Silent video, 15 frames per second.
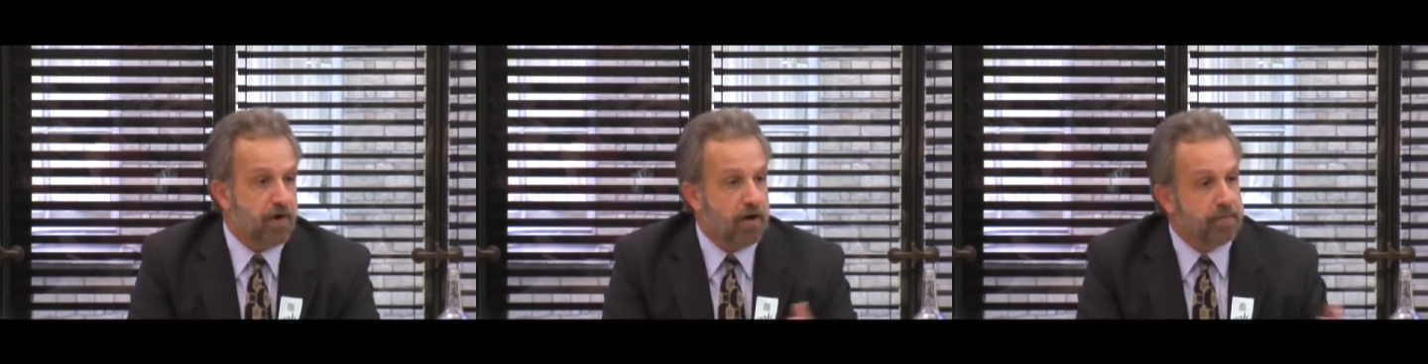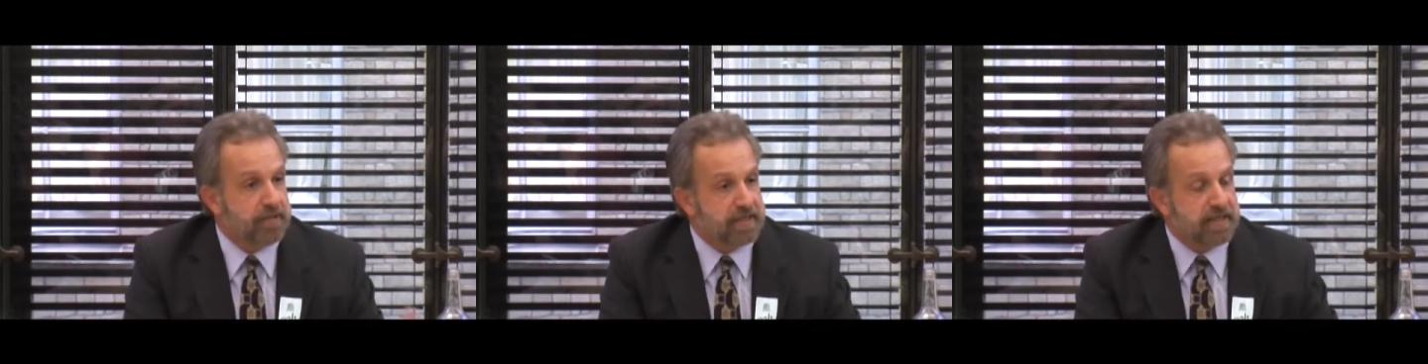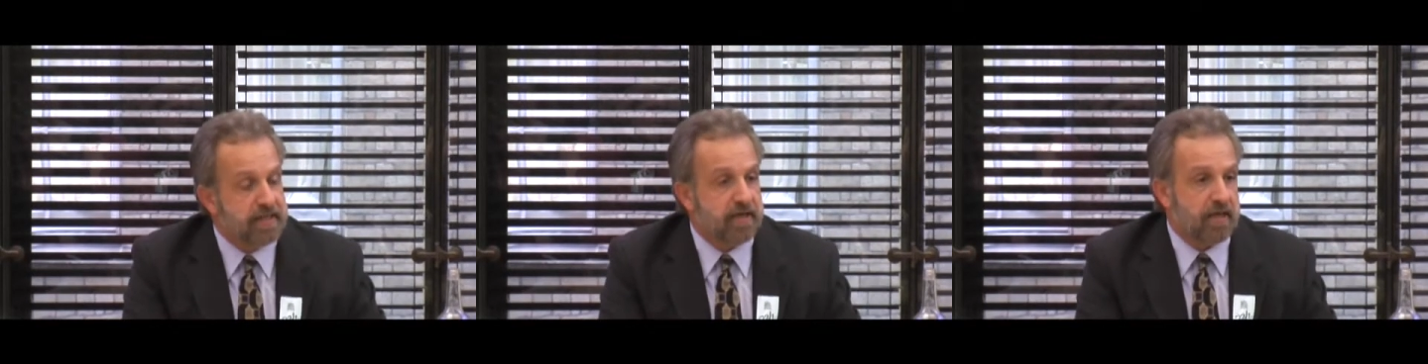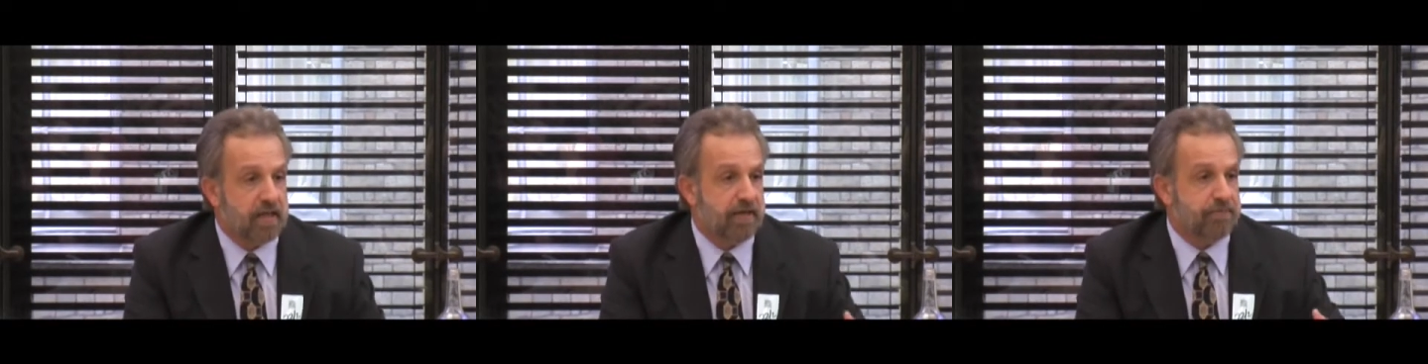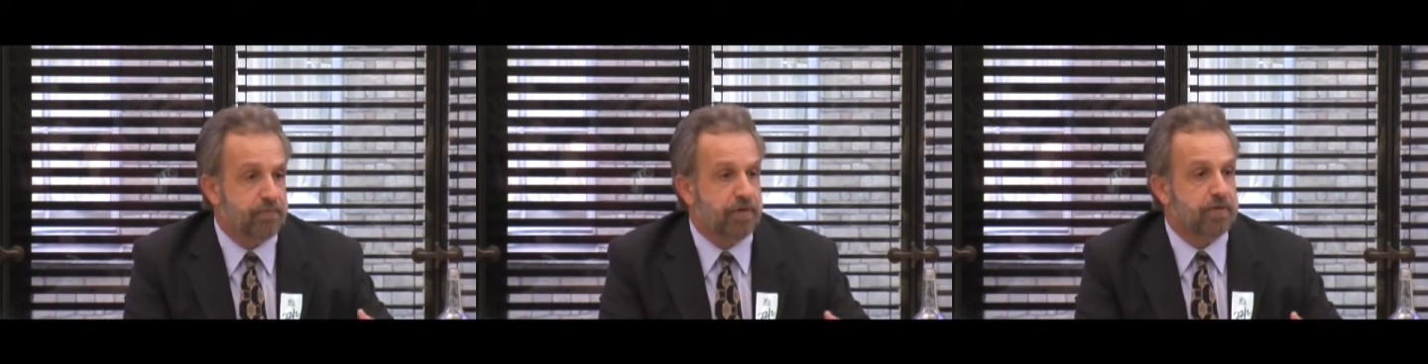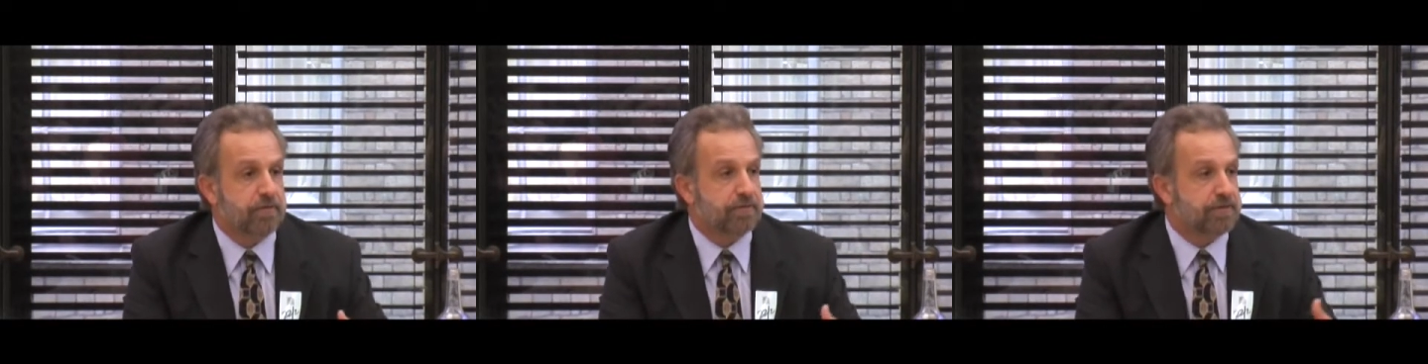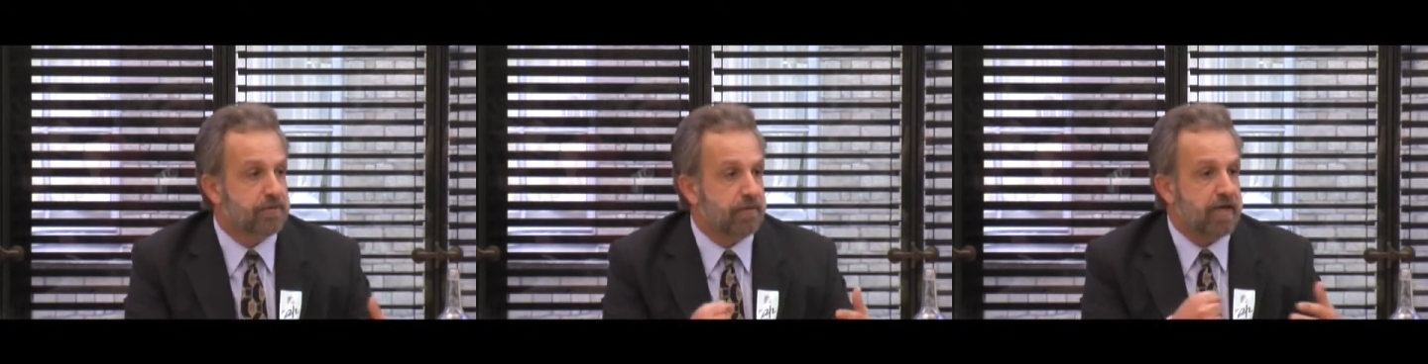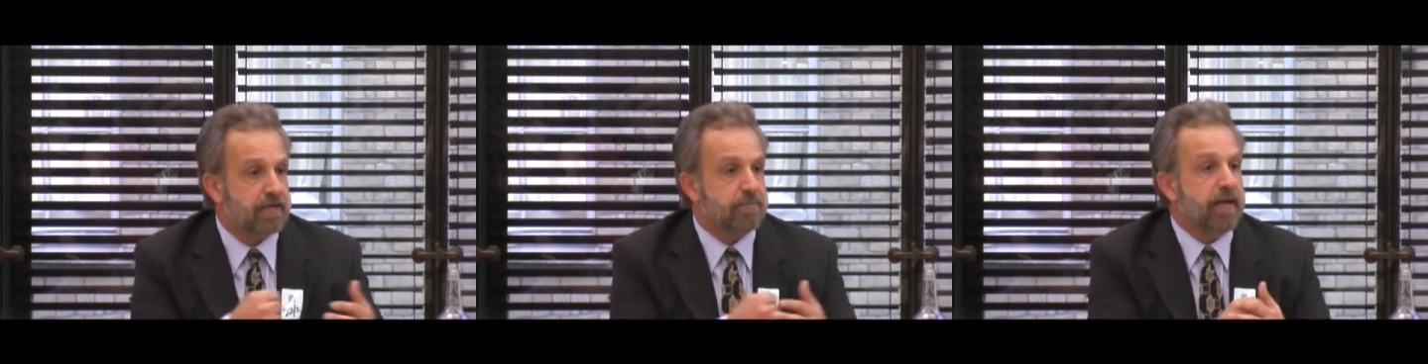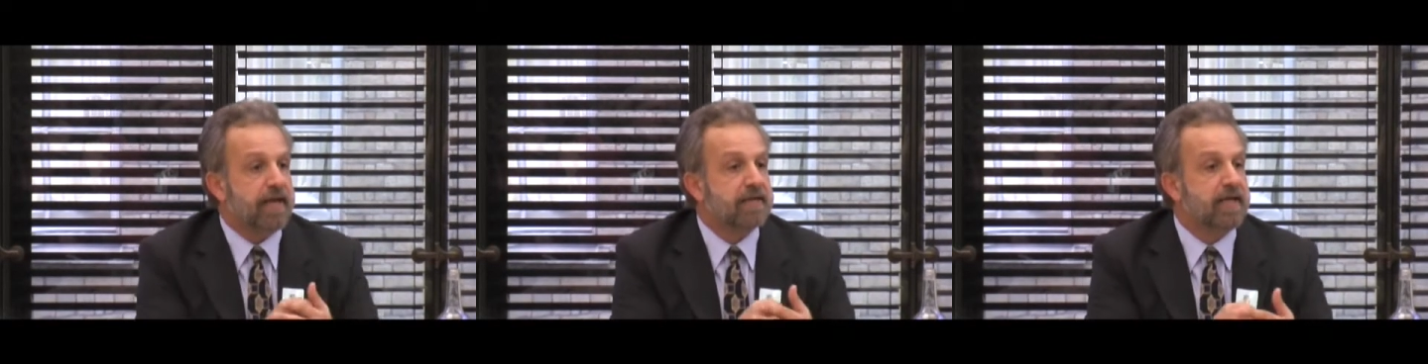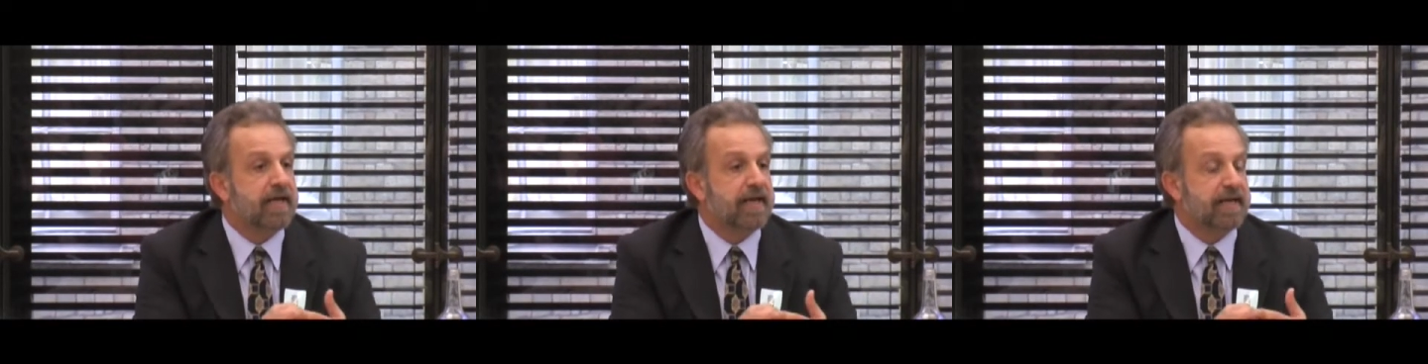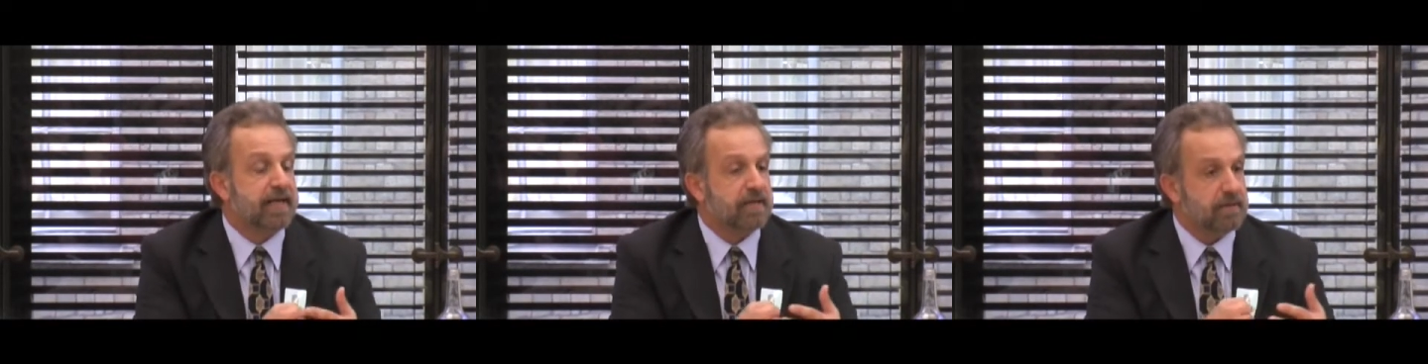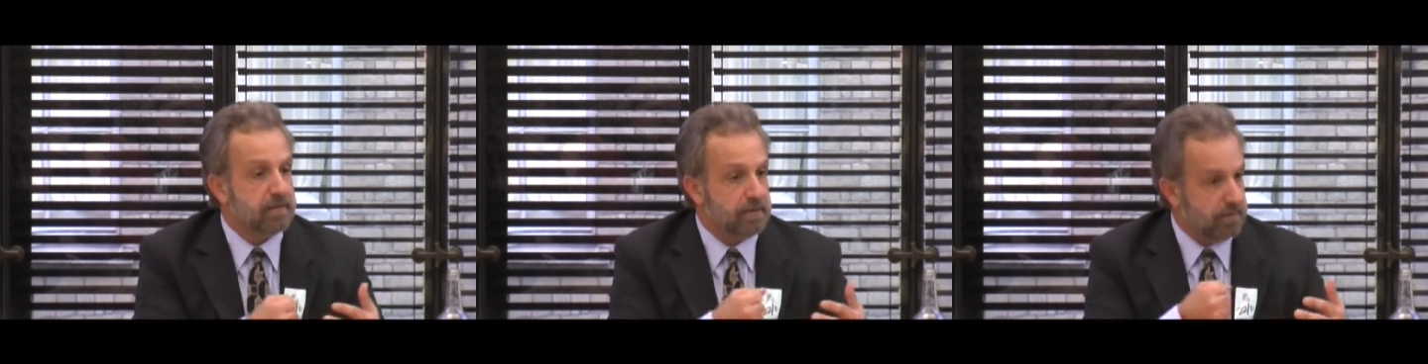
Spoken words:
harm in the ELF window is direct magnetic